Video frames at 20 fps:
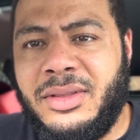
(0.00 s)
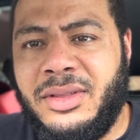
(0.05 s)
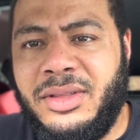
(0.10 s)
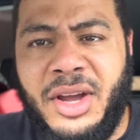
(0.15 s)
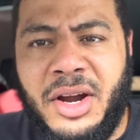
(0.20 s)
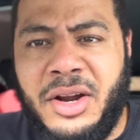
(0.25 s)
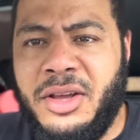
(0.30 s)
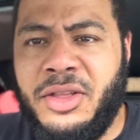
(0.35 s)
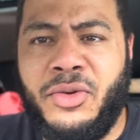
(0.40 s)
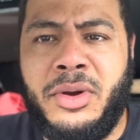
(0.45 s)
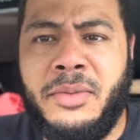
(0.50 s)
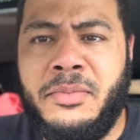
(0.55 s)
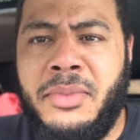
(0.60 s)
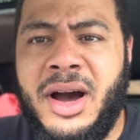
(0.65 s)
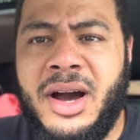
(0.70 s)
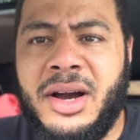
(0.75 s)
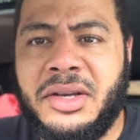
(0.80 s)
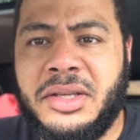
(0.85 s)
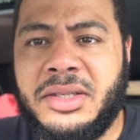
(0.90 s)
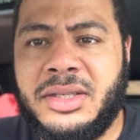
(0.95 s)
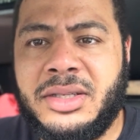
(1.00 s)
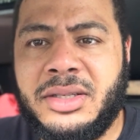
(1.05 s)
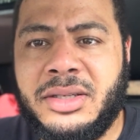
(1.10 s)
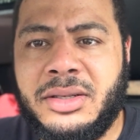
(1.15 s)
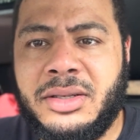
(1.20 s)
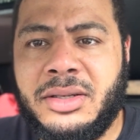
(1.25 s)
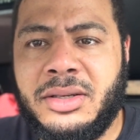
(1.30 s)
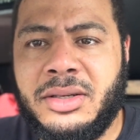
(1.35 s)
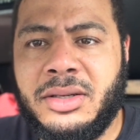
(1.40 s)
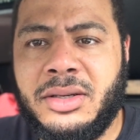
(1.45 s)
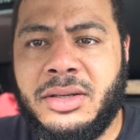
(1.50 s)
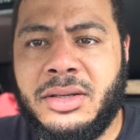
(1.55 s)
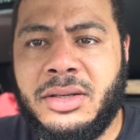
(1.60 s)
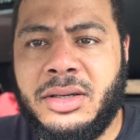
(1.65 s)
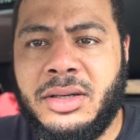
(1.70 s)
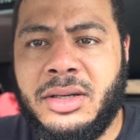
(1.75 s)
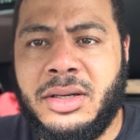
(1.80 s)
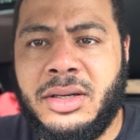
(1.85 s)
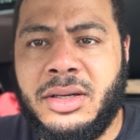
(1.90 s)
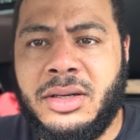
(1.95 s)
thirty-three bucks
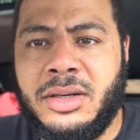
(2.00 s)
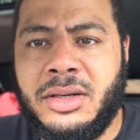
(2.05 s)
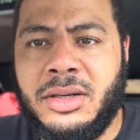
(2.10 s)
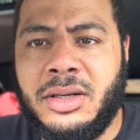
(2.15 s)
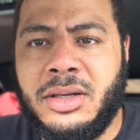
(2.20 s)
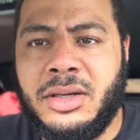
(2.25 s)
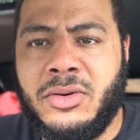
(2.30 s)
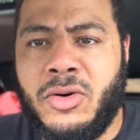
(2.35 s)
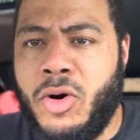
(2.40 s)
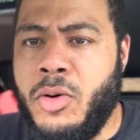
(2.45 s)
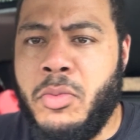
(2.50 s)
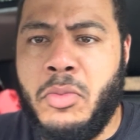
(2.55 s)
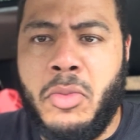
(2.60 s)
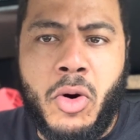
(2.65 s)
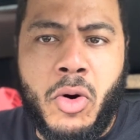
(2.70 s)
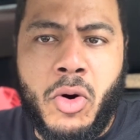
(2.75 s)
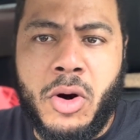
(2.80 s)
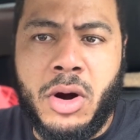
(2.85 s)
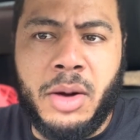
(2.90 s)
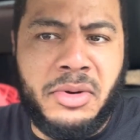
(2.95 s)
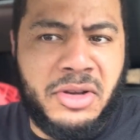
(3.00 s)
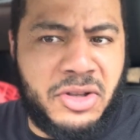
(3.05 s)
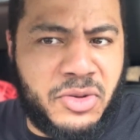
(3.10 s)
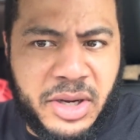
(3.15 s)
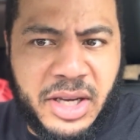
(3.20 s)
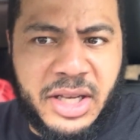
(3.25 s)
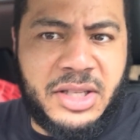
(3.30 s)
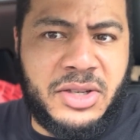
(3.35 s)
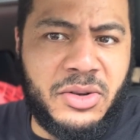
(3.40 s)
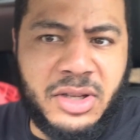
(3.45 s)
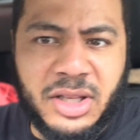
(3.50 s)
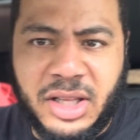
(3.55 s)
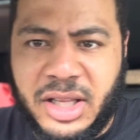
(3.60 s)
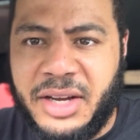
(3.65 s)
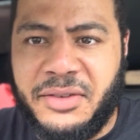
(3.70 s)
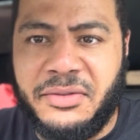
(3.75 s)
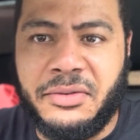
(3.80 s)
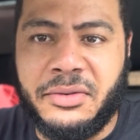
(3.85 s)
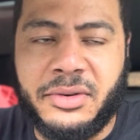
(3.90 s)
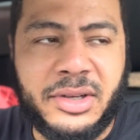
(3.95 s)
or more between these two
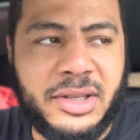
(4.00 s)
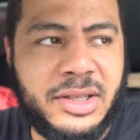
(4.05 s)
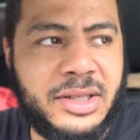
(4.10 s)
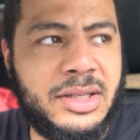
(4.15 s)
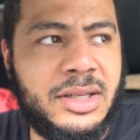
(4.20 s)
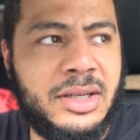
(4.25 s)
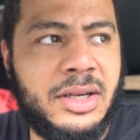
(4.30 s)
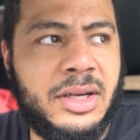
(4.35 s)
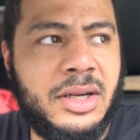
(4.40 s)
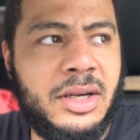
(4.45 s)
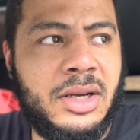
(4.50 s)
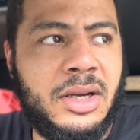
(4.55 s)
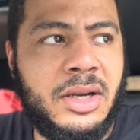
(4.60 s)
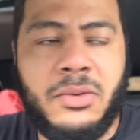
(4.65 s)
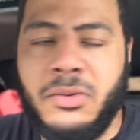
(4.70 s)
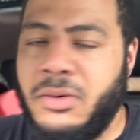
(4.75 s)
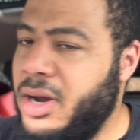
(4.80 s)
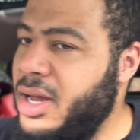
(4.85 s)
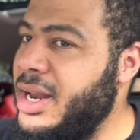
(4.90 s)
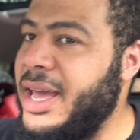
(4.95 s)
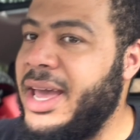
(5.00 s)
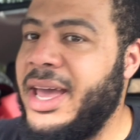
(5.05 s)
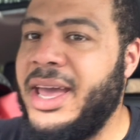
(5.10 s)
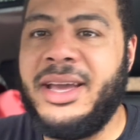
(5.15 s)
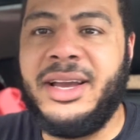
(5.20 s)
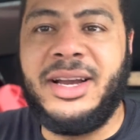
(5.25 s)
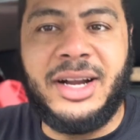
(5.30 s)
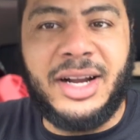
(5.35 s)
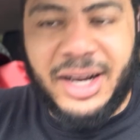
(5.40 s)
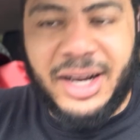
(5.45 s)
deliveries. What a